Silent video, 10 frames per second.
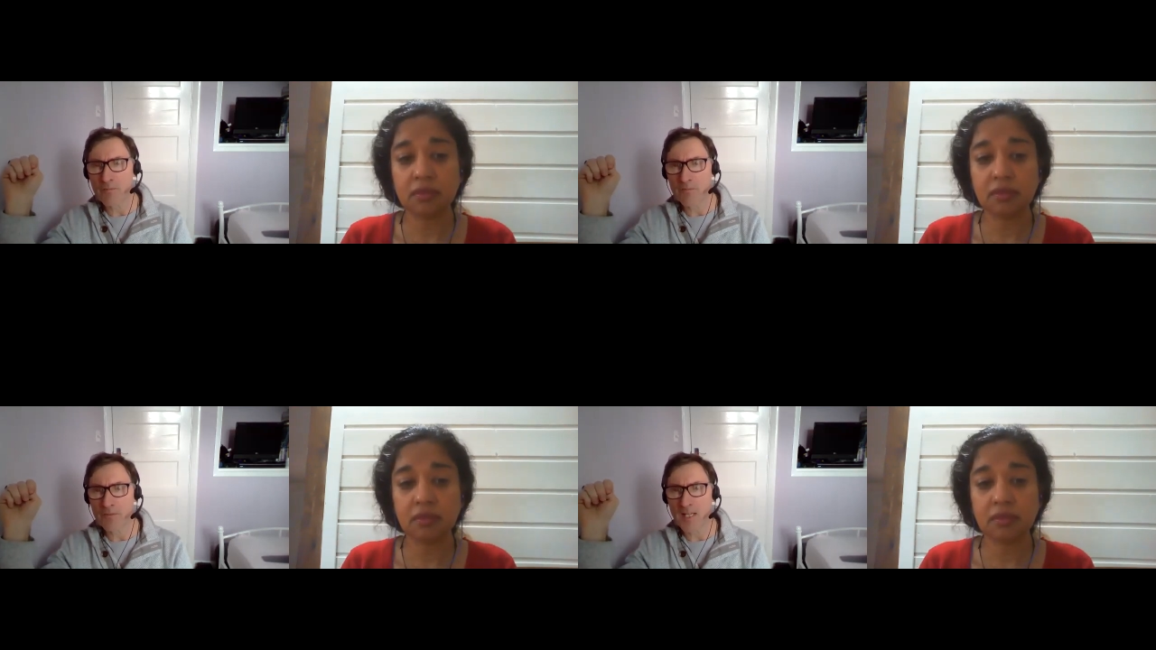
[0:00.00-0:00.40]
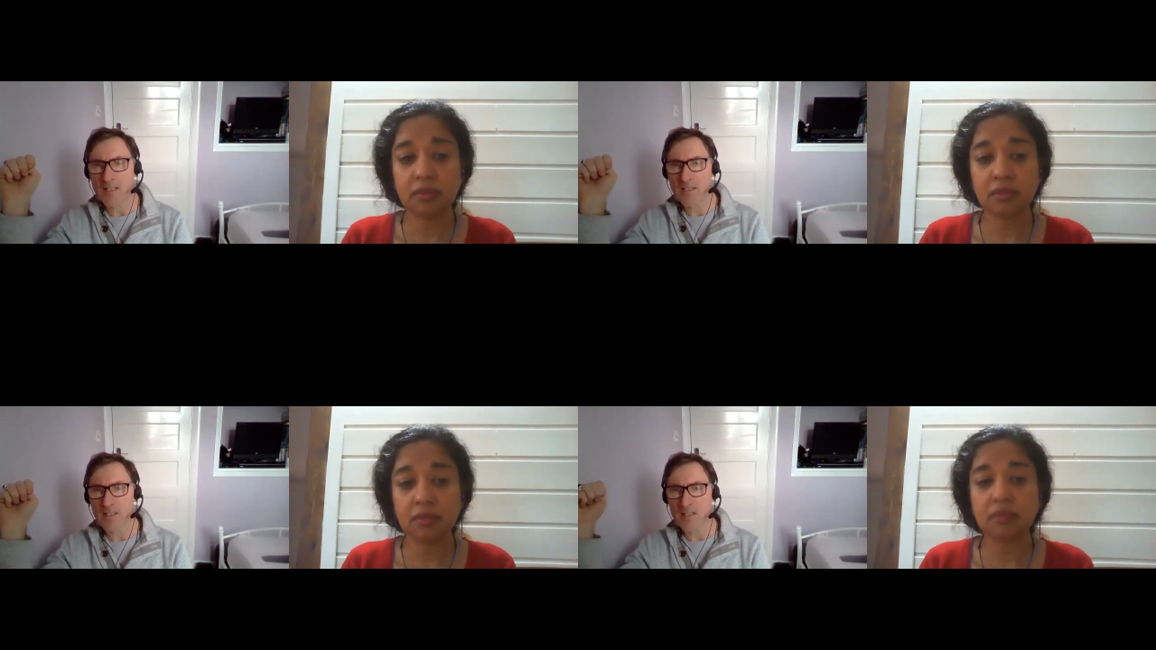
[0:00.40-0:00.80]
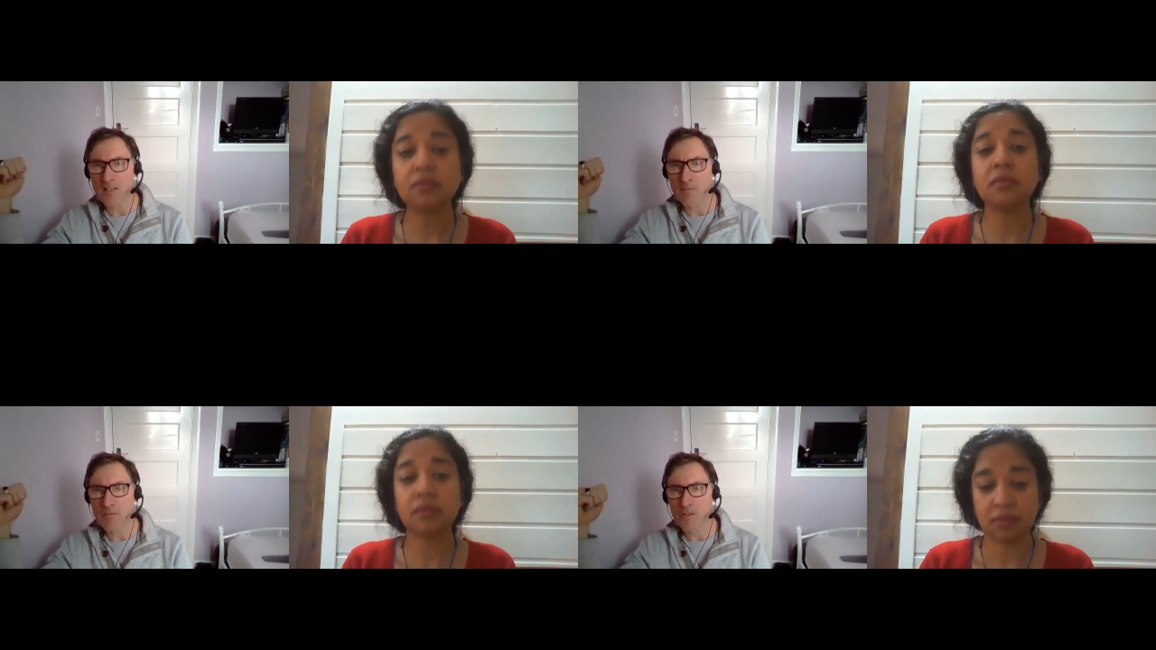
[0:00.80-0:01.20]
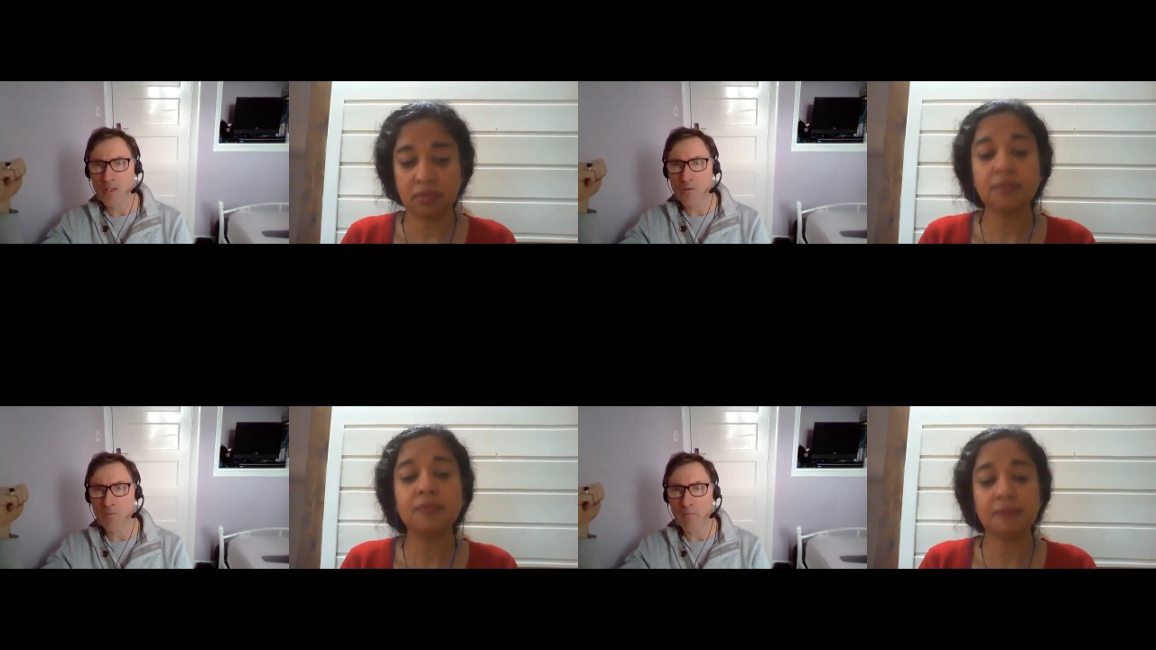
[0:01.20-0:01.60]
Speaker 1: faith systems. You
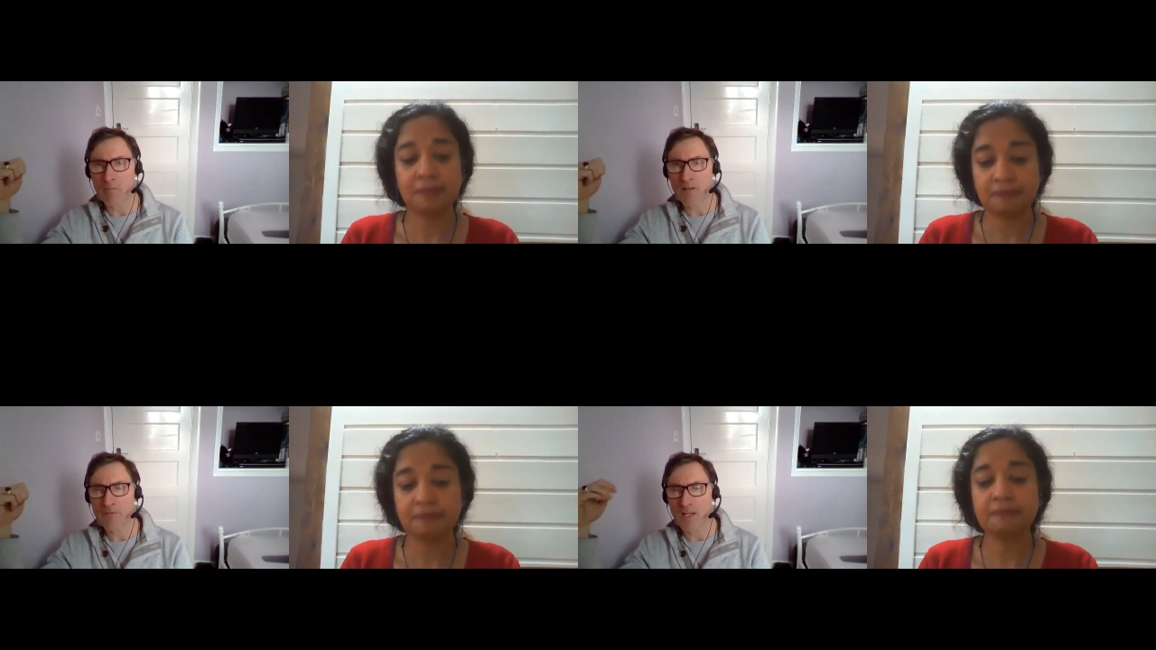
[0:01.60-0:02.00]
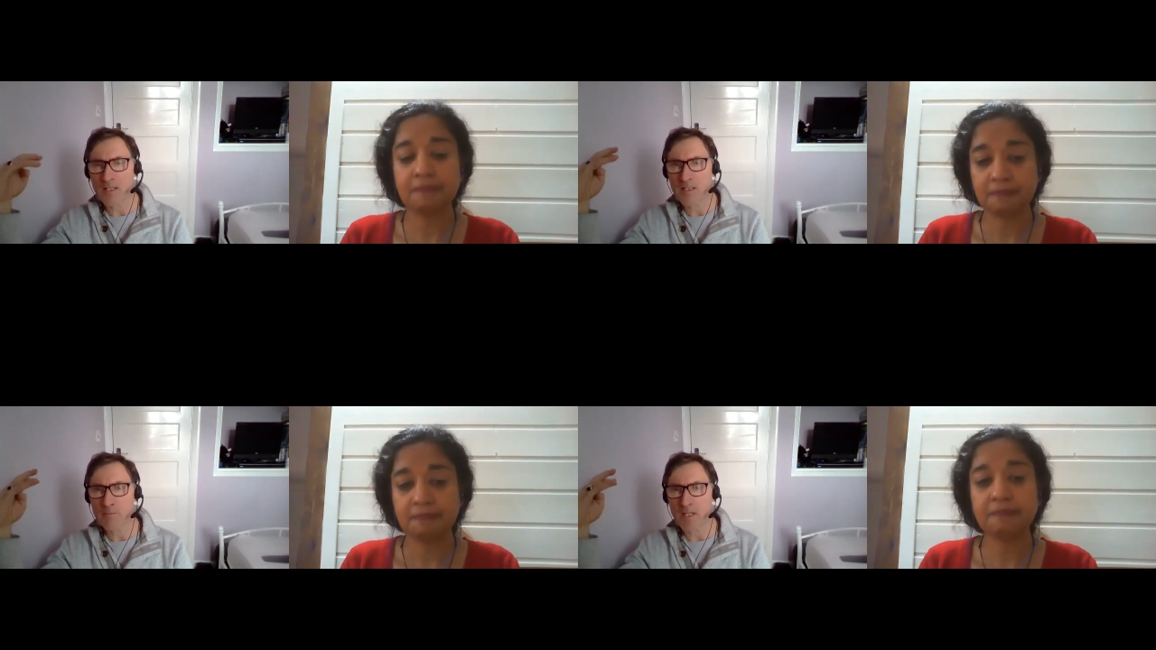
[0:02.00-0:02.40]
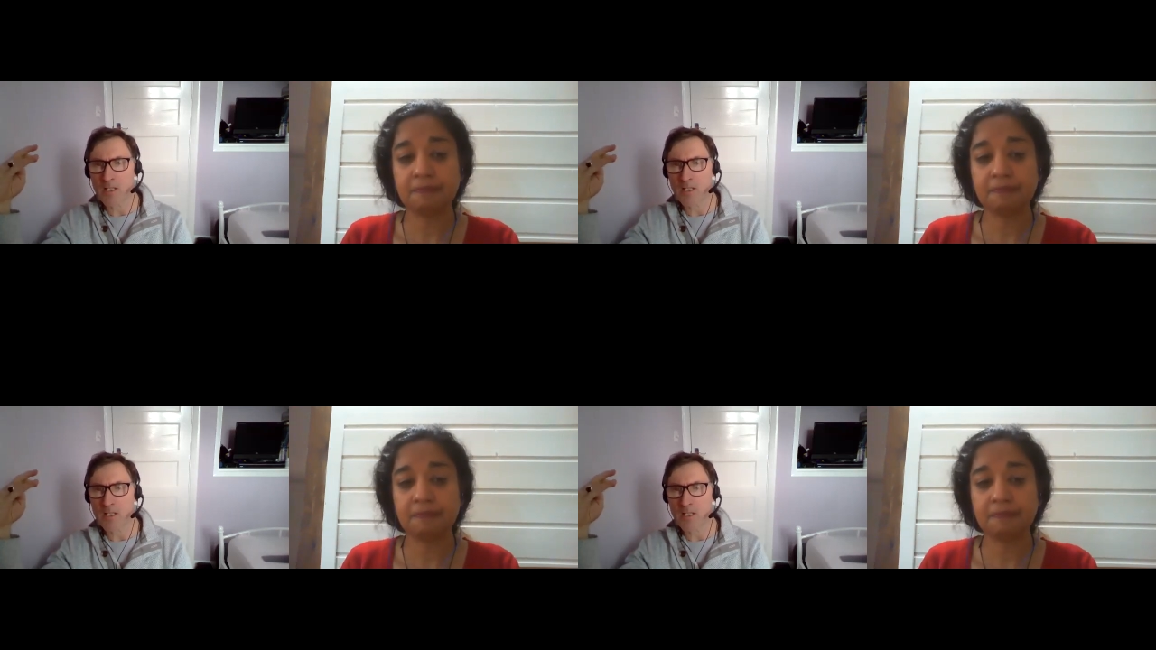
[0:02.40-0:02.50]
know, my faith is better